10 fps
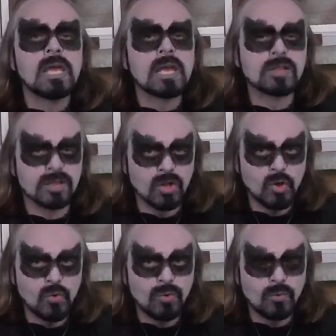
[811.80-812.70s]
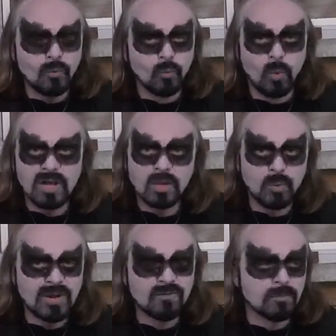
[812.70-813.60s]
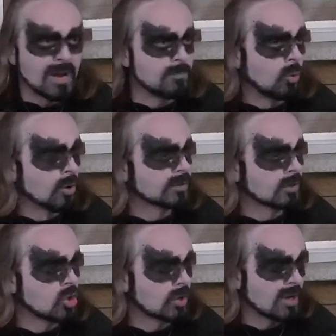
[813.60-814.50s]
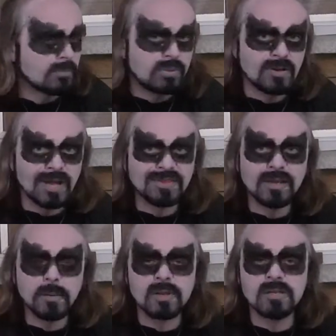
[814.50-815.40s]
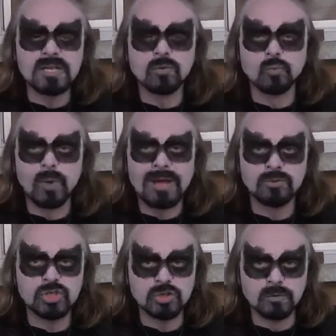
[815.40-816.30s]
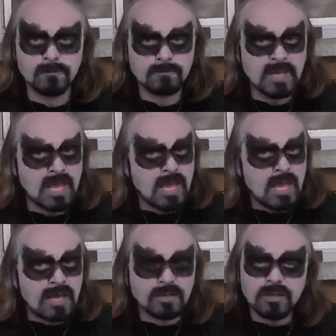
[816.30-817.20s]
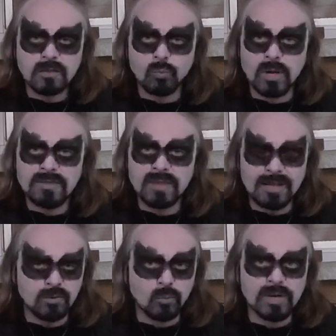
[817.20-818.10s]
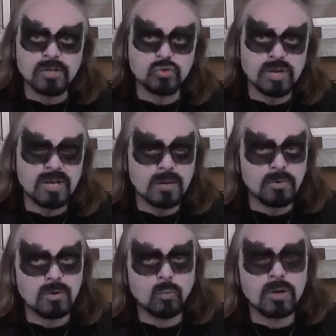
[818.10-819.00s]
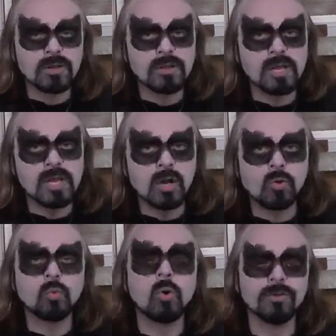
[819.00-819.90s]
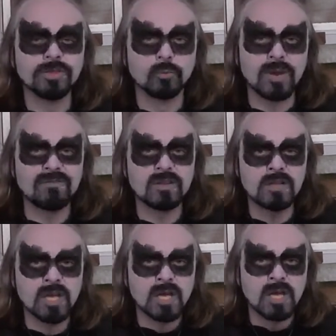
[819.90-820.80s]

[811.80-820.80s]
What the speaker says: And so, while I'm waiting for my pork to cook up, I think I'm going to need a round 2. And this is one that when I drink it, I'm going to want to say, quote the raven,